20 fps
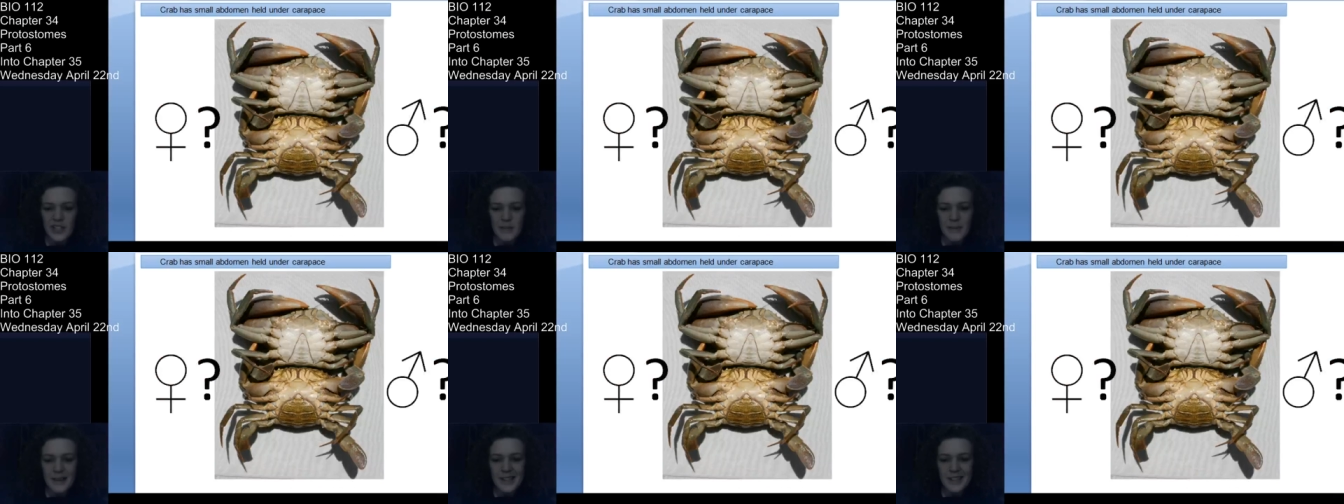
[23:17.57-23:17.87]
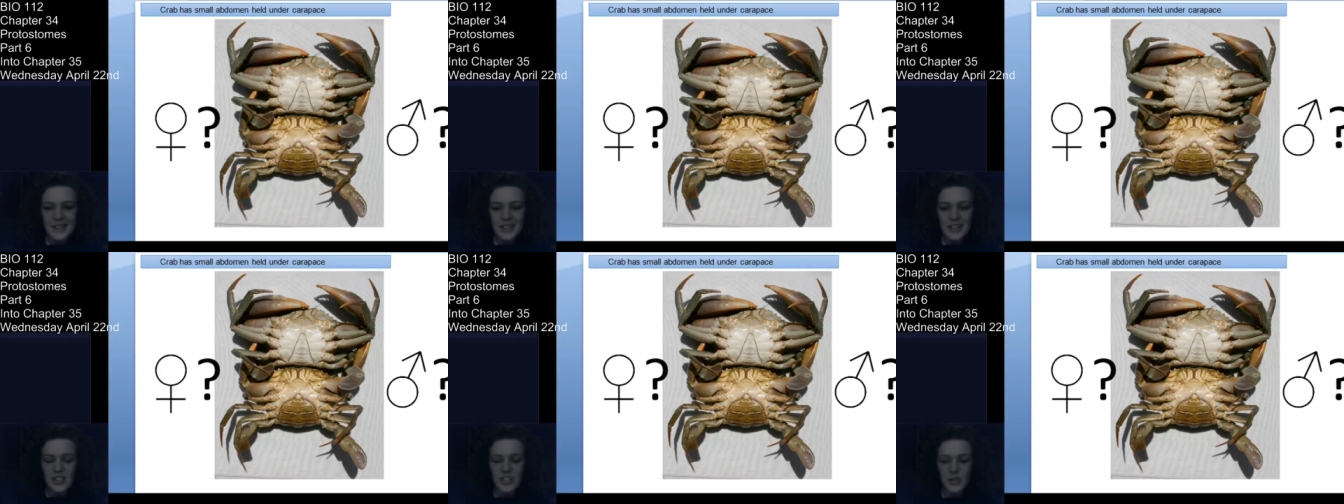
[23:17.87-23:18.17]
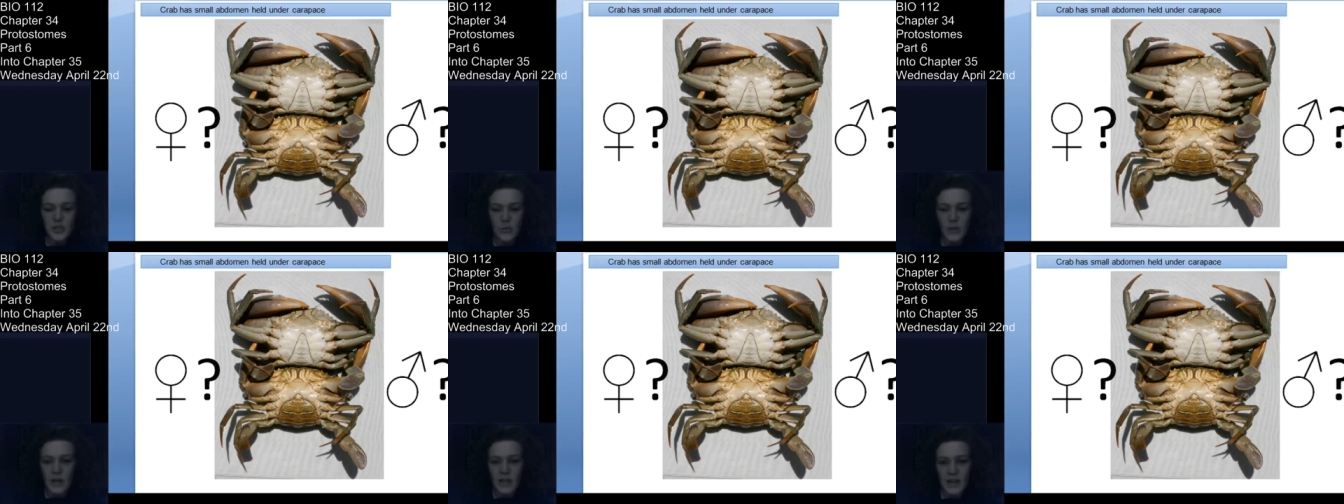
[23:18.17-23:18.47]
It's basically
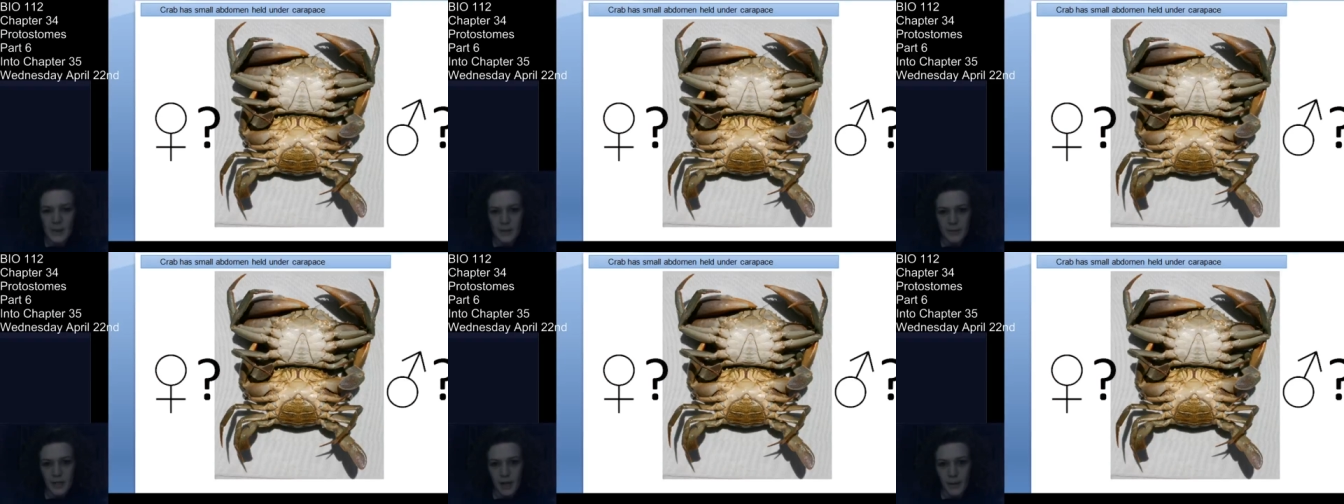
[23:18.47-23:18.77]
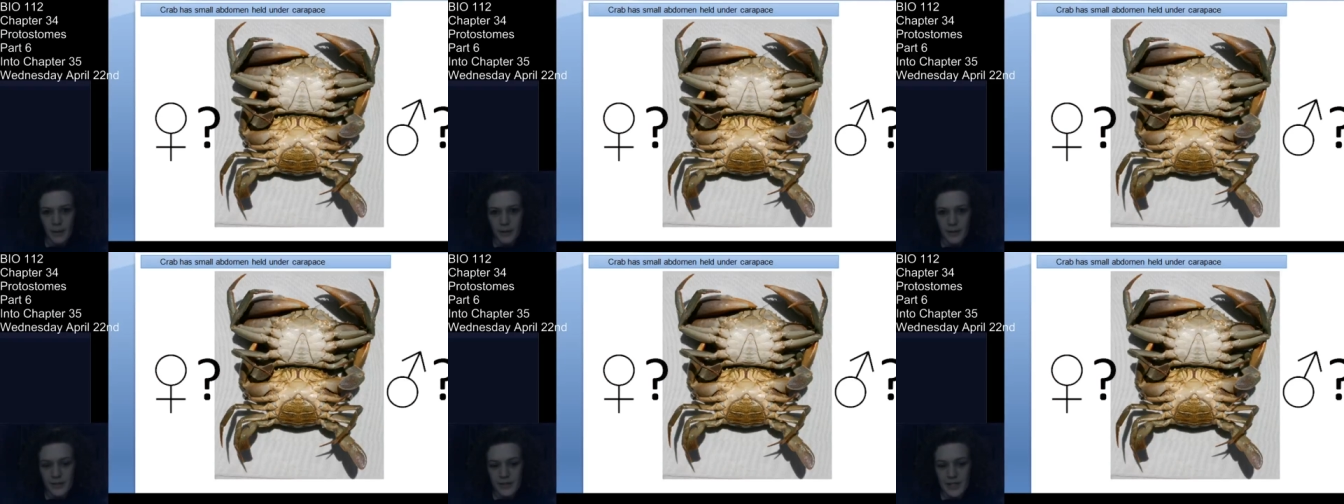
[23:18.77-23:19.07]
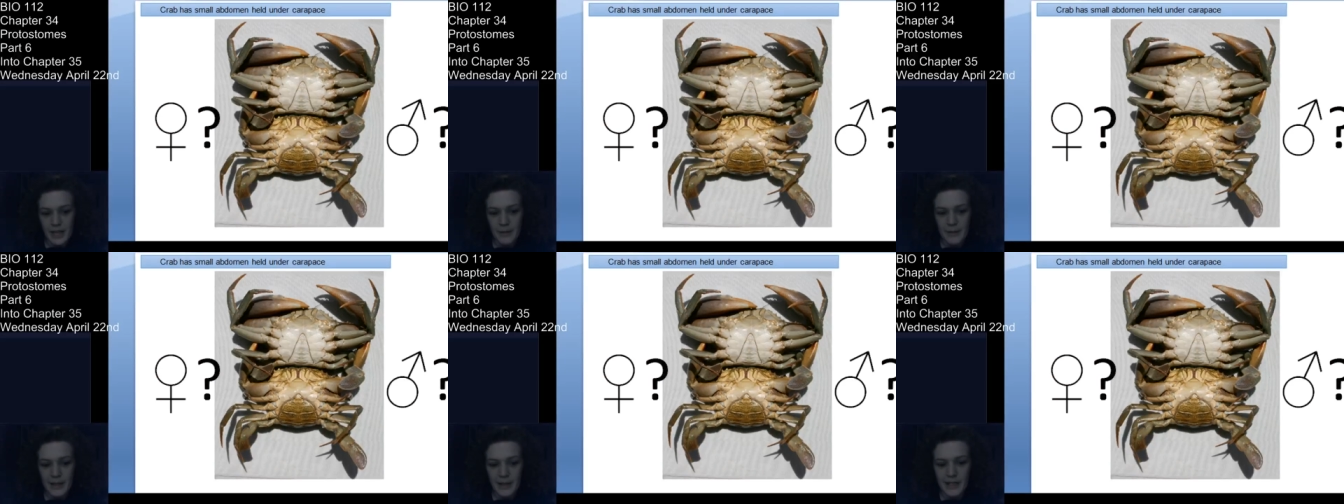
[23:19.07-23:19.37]
just one abdominal
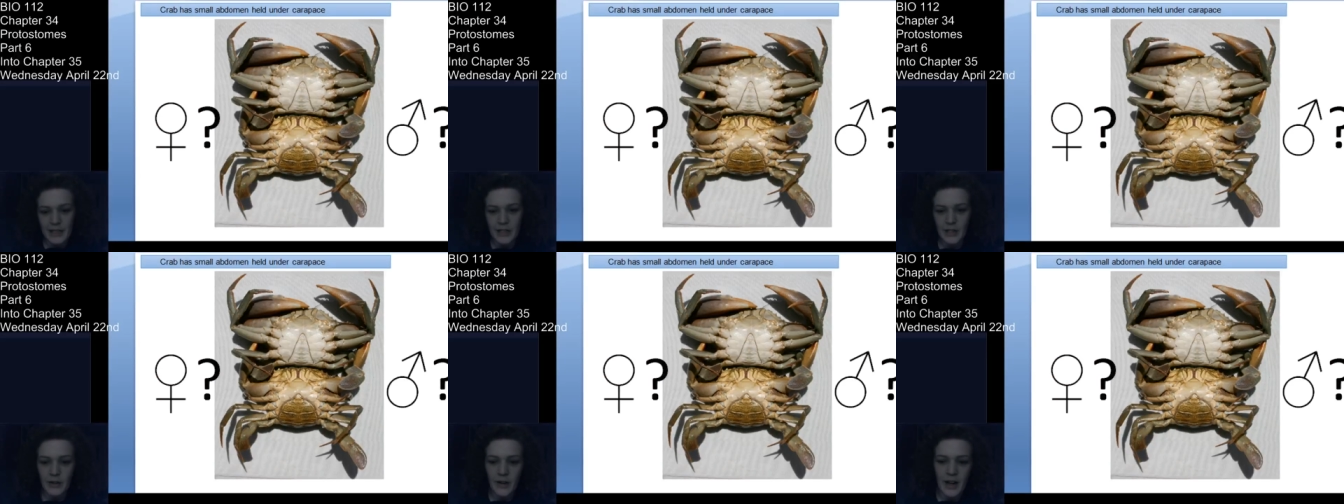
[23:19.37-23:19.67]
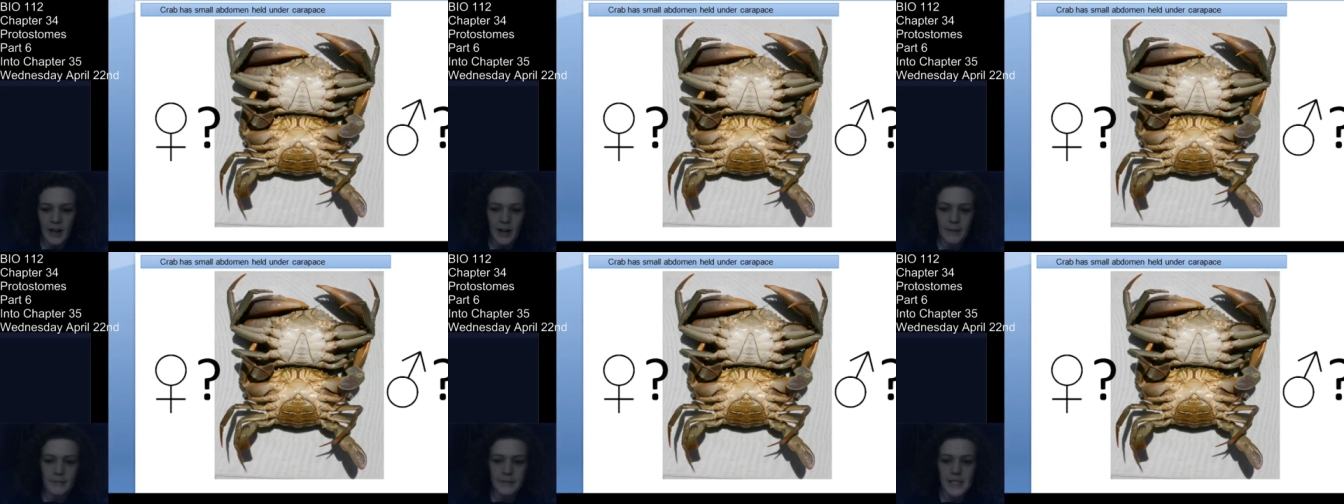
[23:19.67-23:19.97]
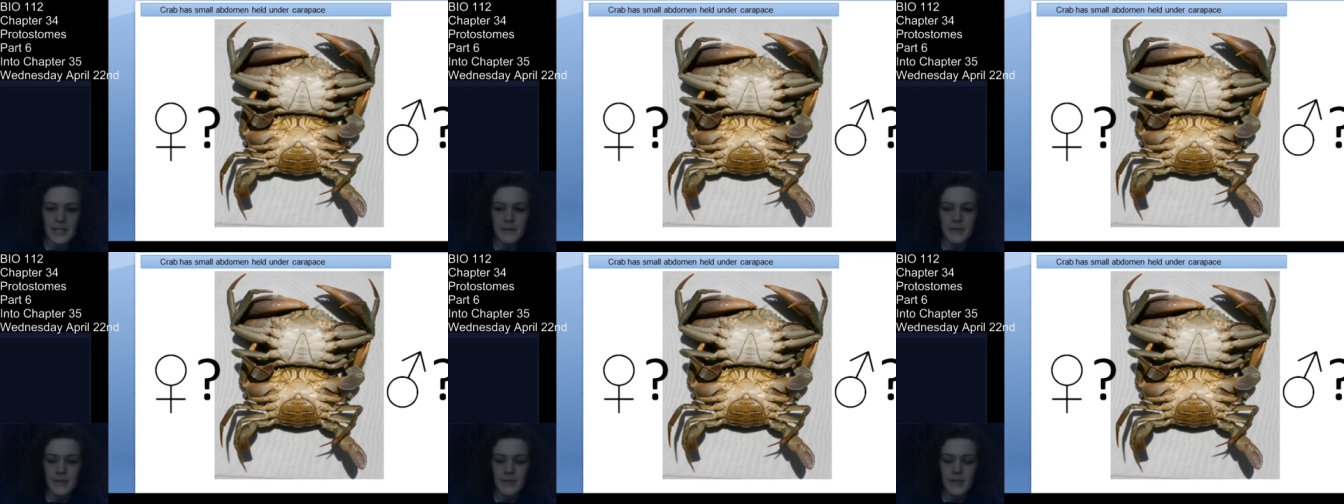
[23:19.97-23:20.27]
segment in a crab.
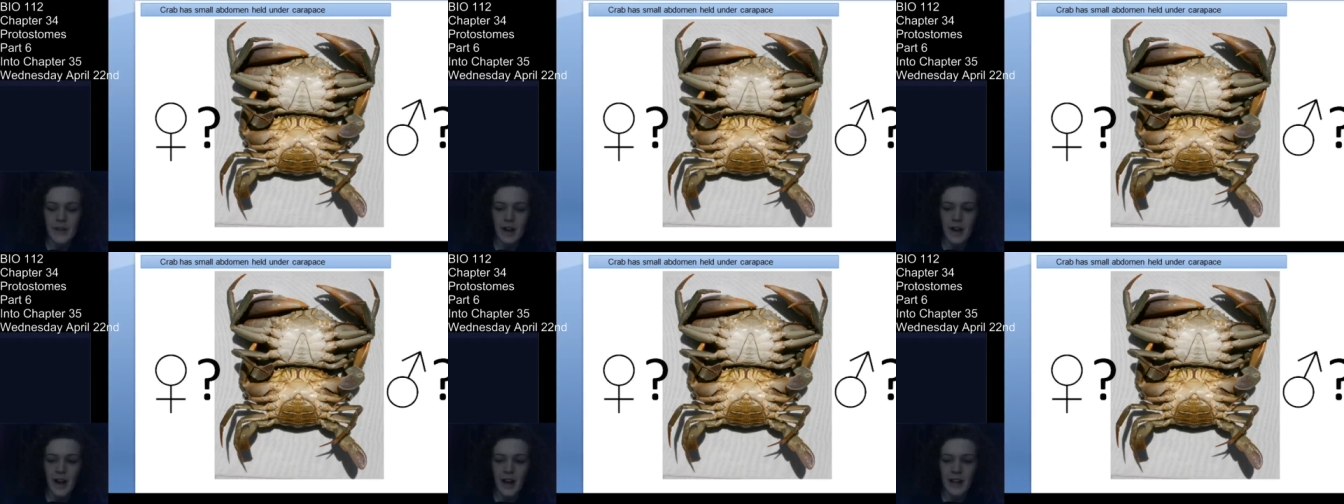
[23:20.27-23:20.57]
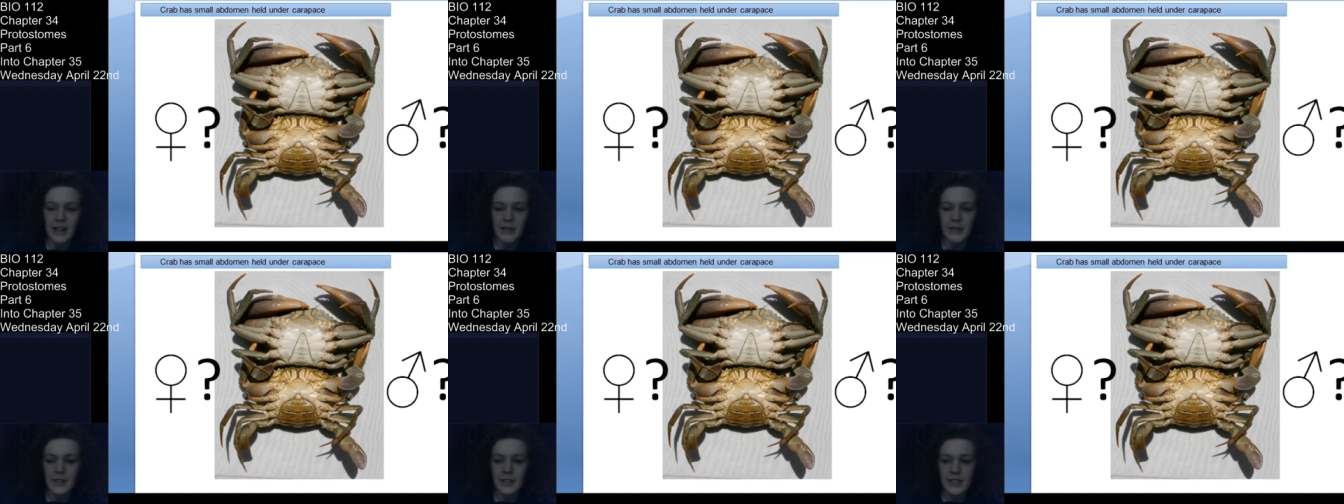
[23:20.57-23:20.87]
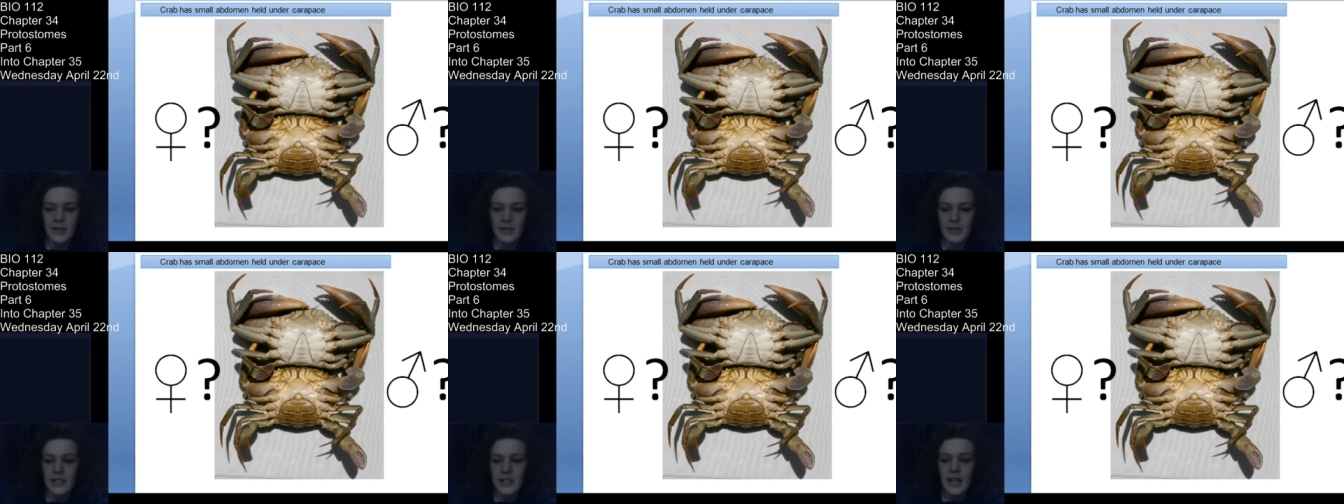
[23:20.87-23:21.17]
It's been highly
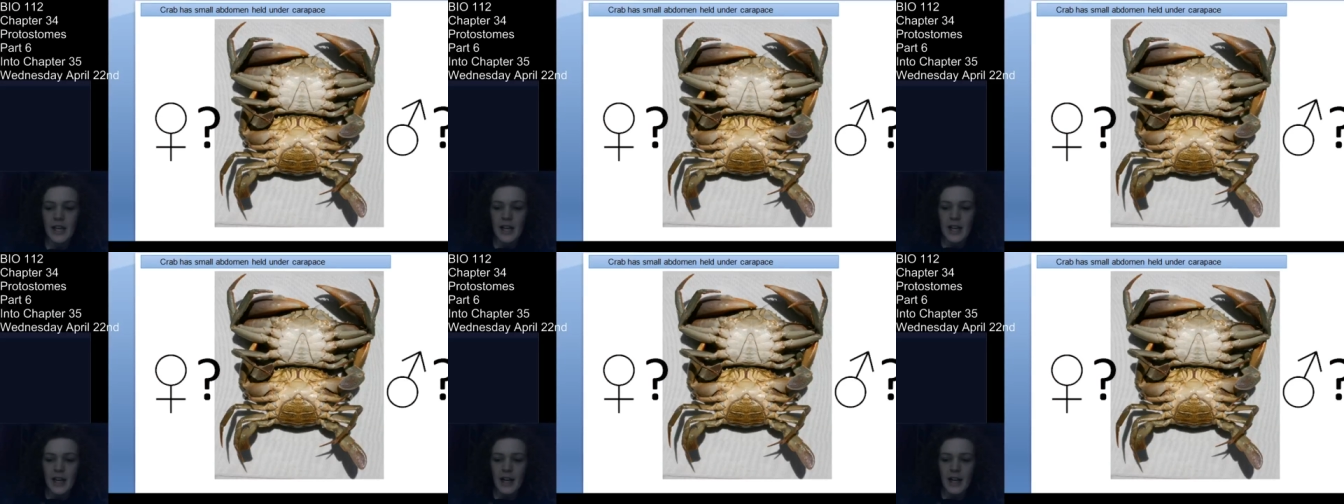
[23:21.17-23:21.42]
reduced.